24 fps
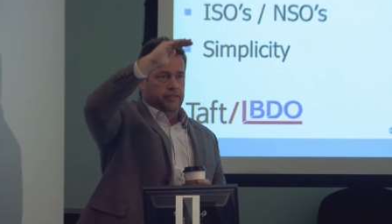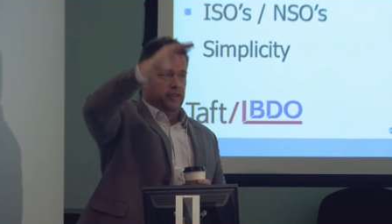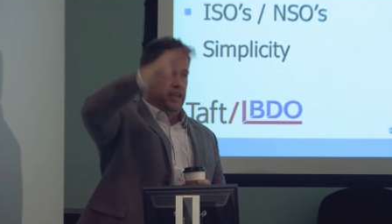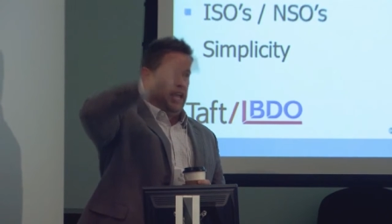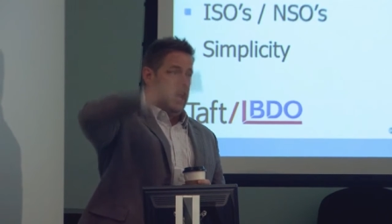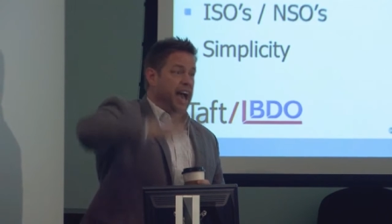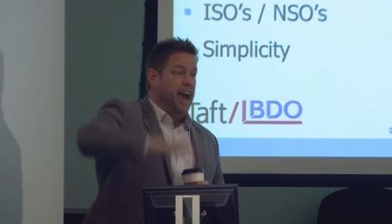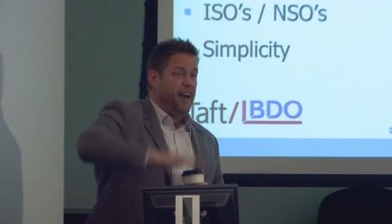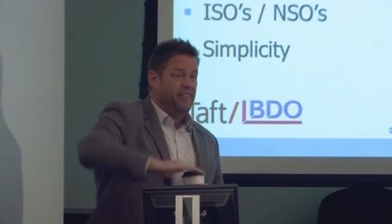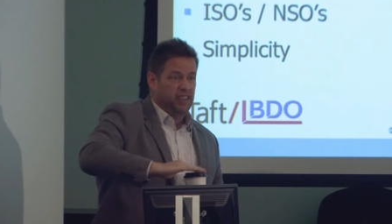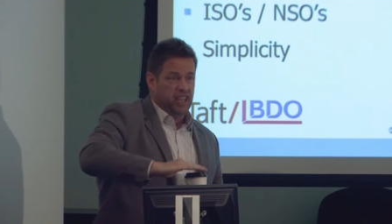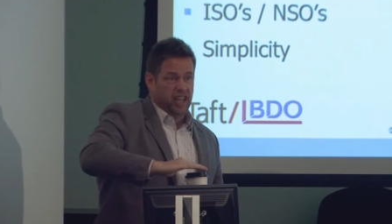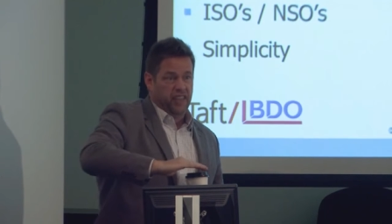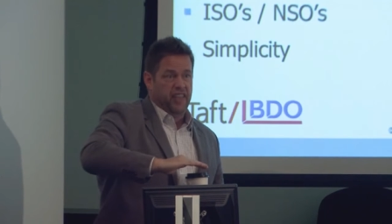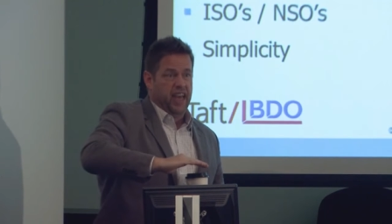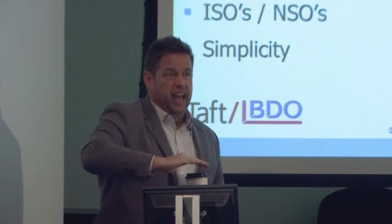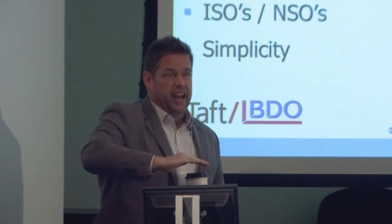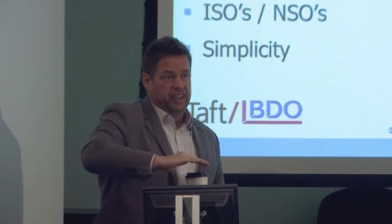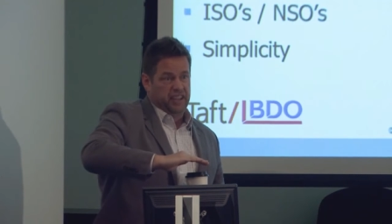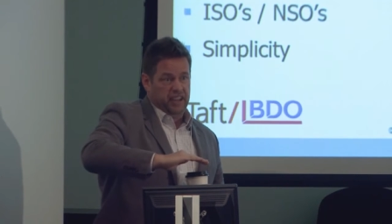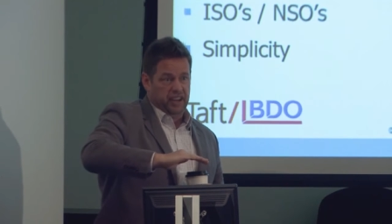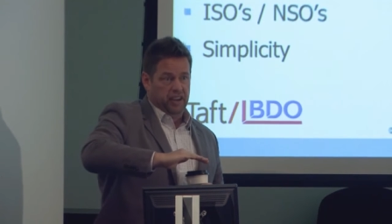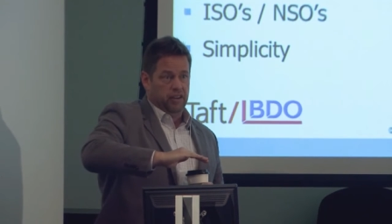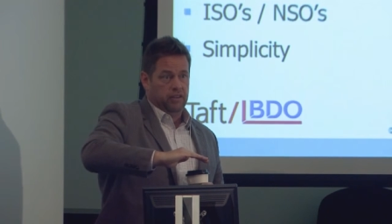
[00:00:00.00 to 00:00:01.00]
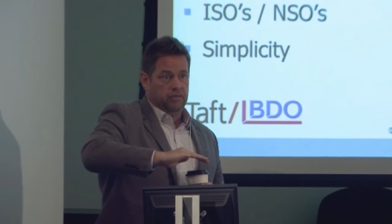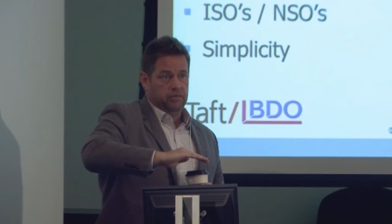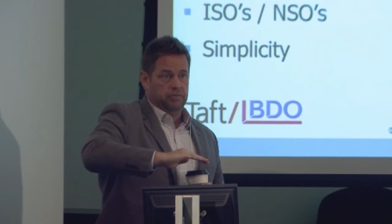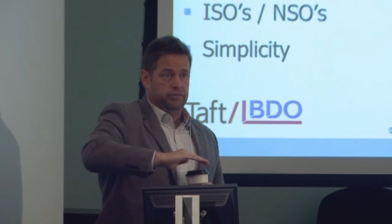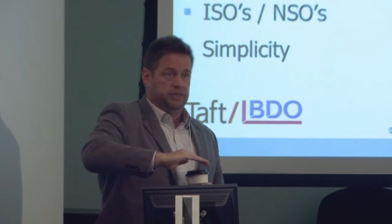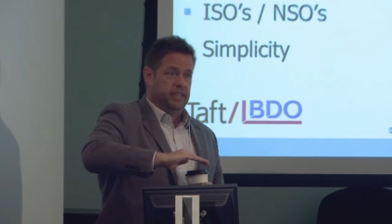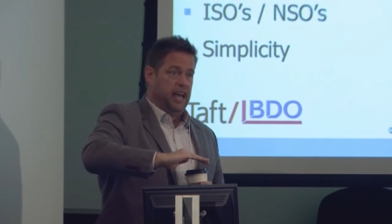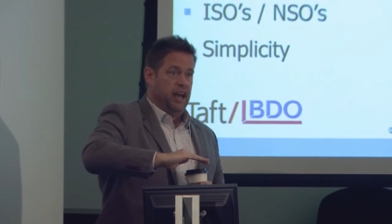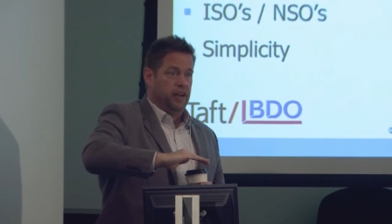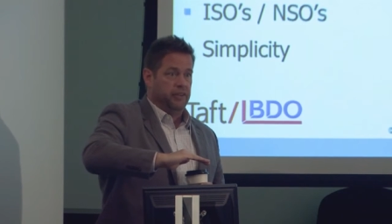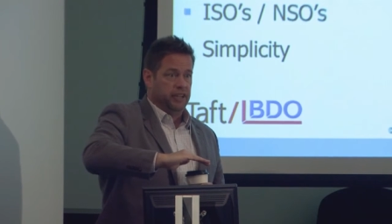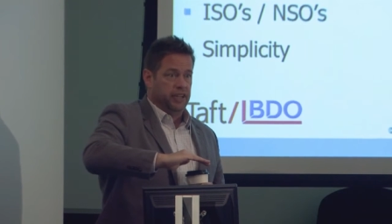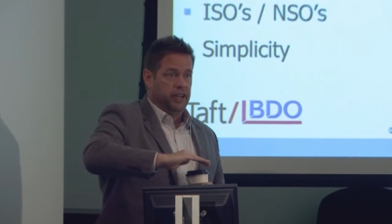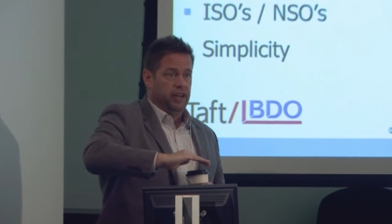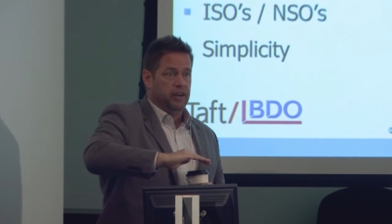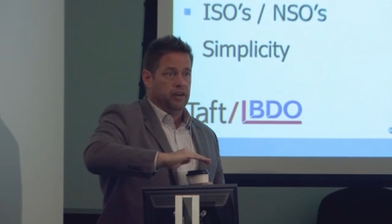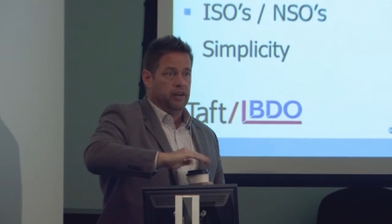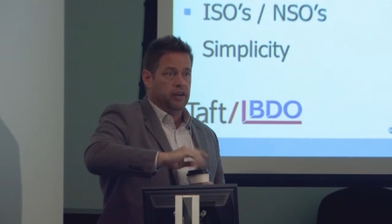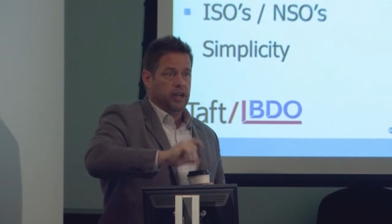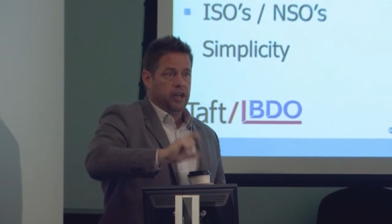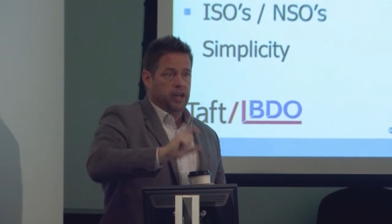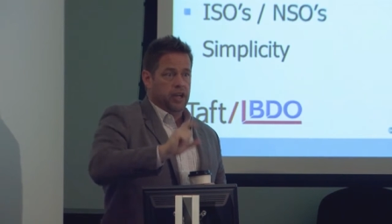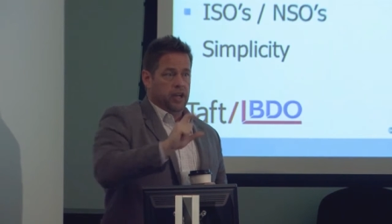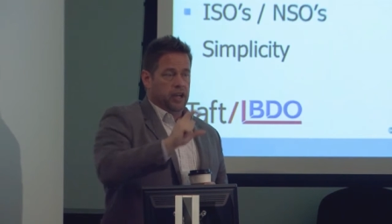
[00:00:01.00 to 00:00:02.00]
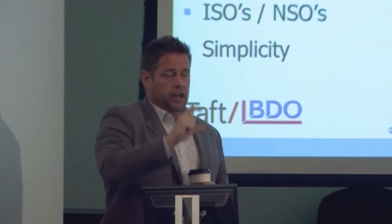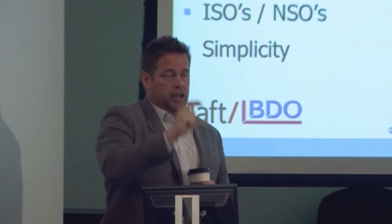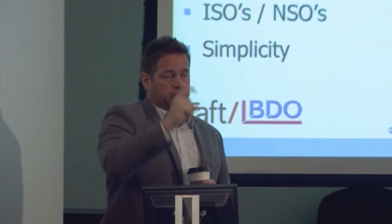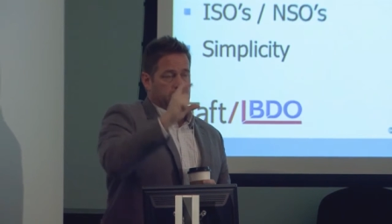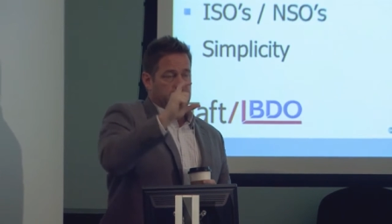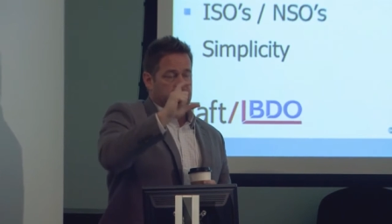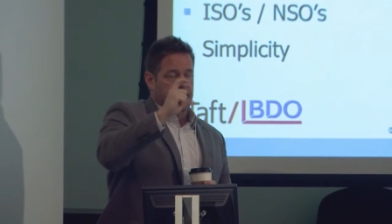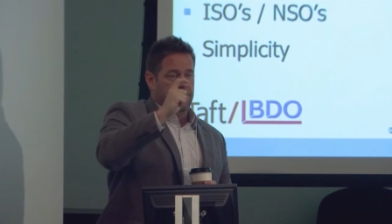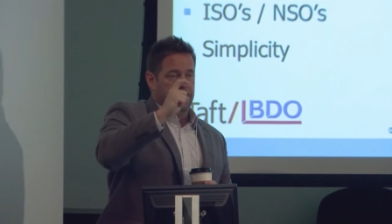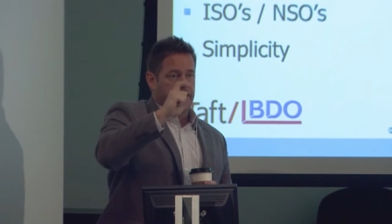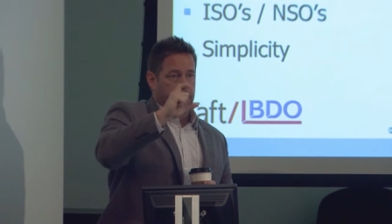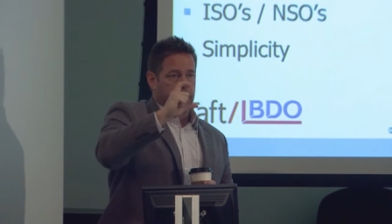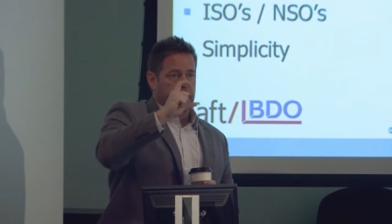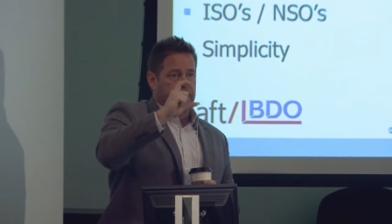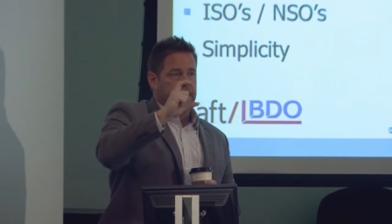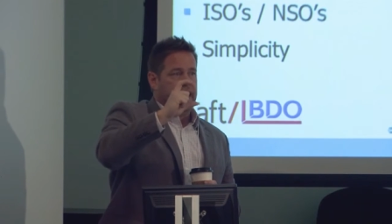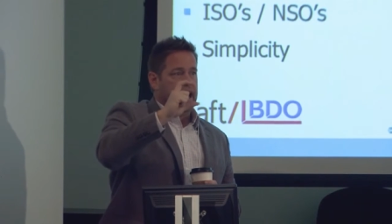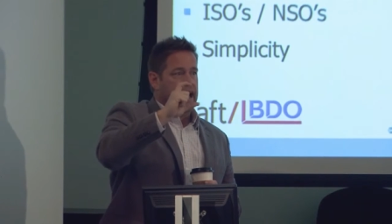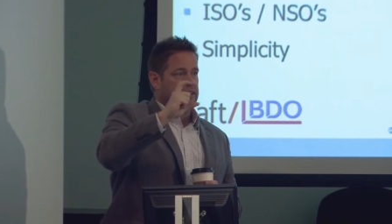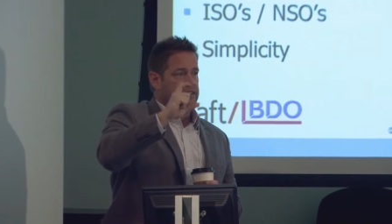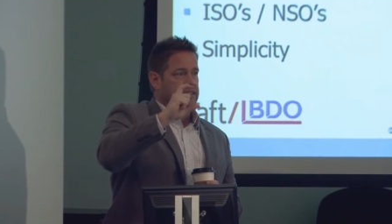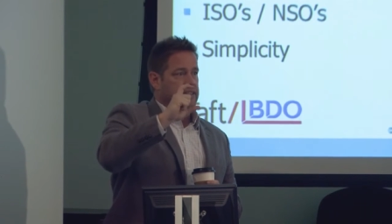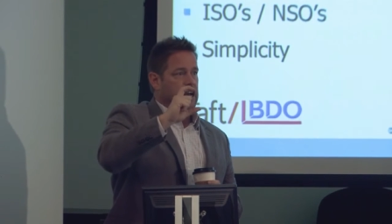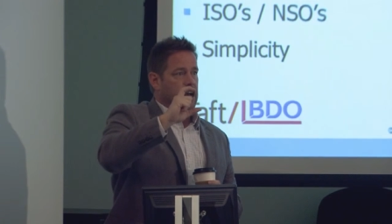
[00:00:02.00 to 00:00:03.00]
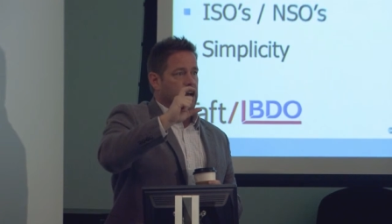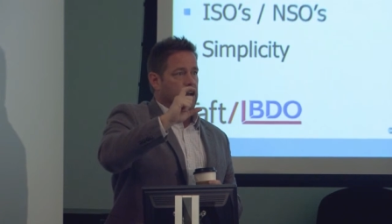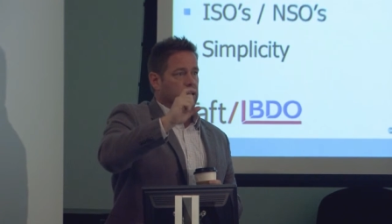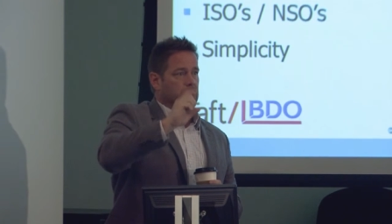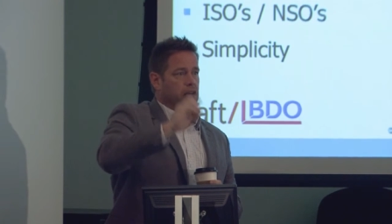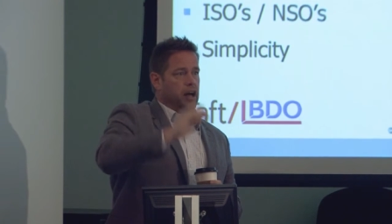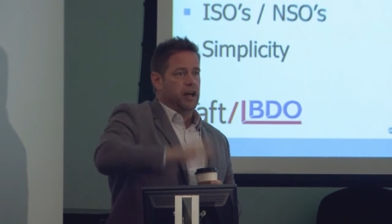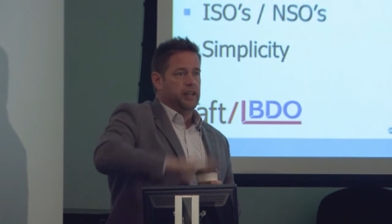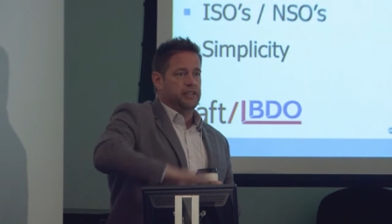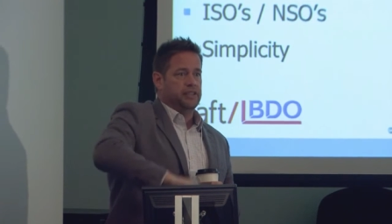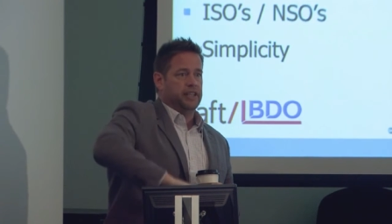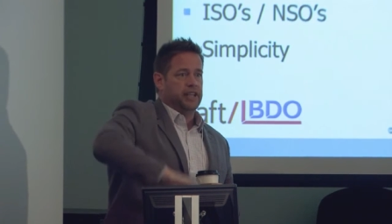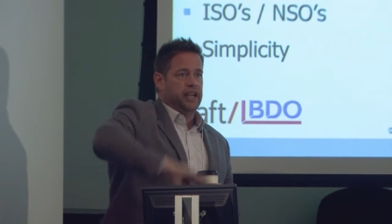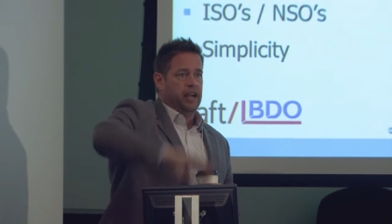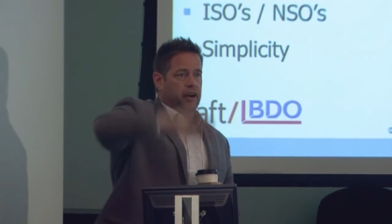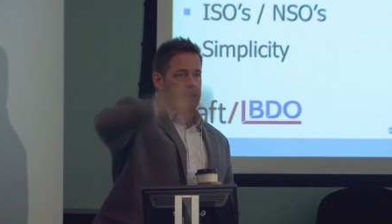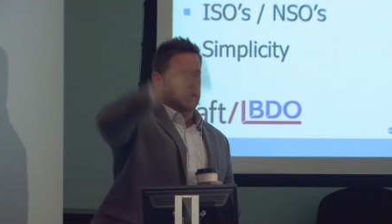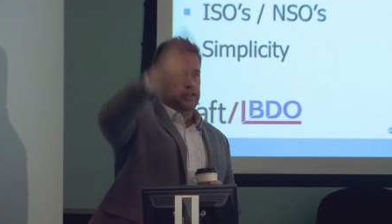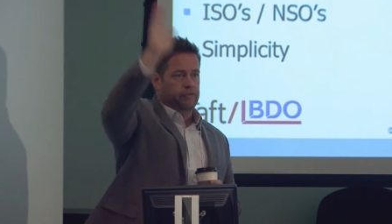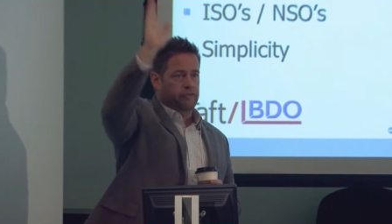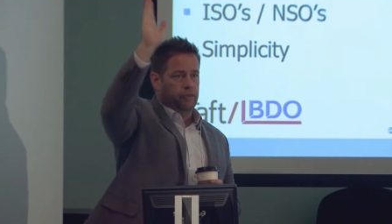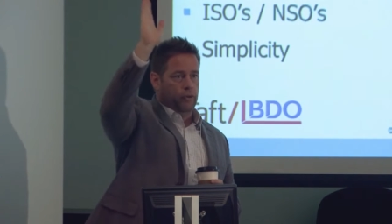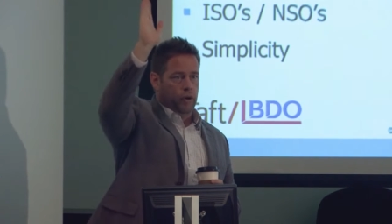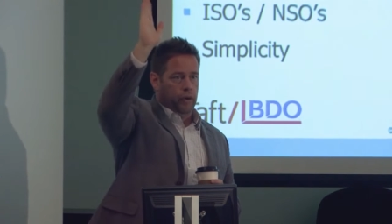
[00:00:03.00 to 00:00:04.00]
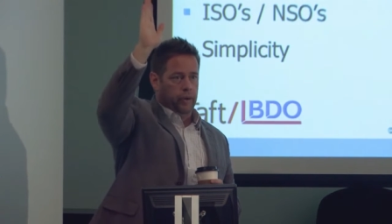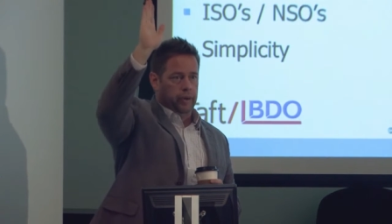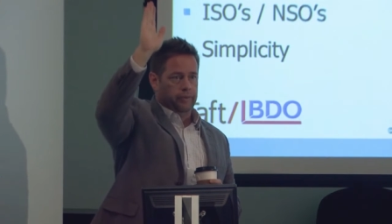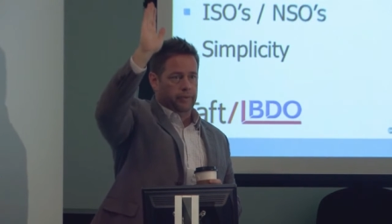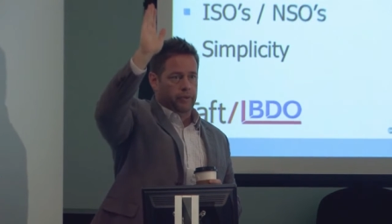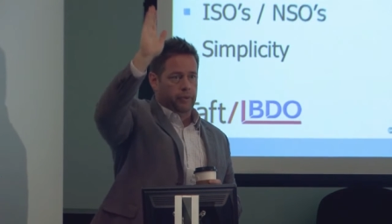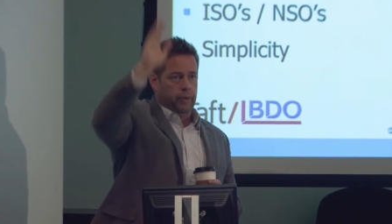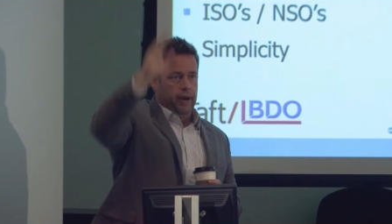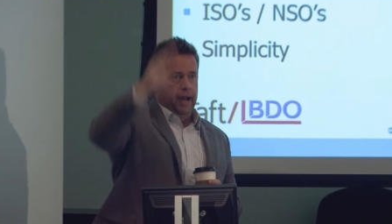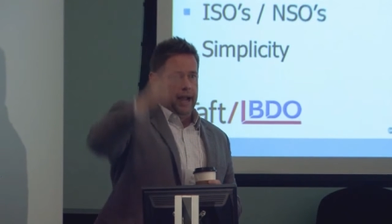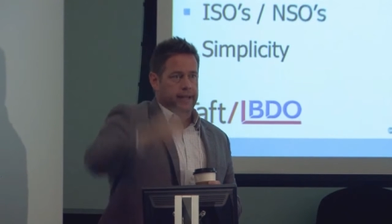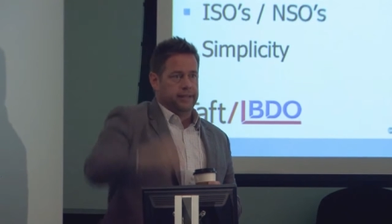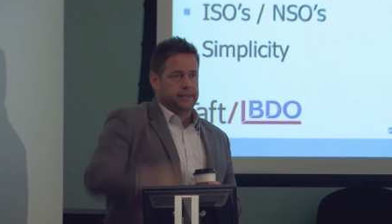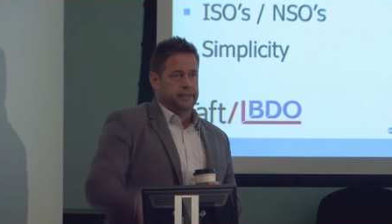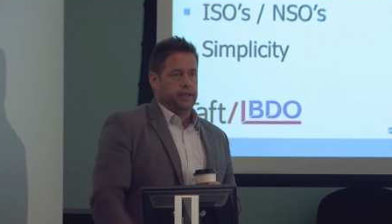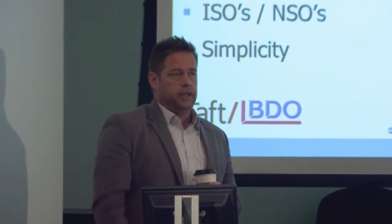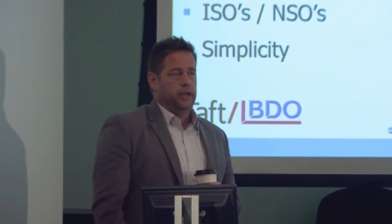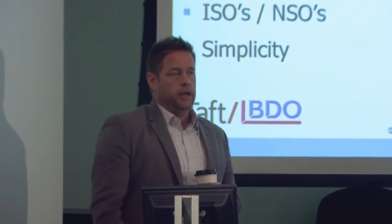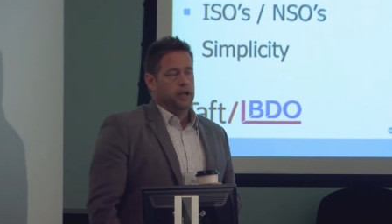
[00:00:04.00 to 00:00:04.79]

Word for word: If you have none that year, down year, you got a $3,000 loss carries forward the rest.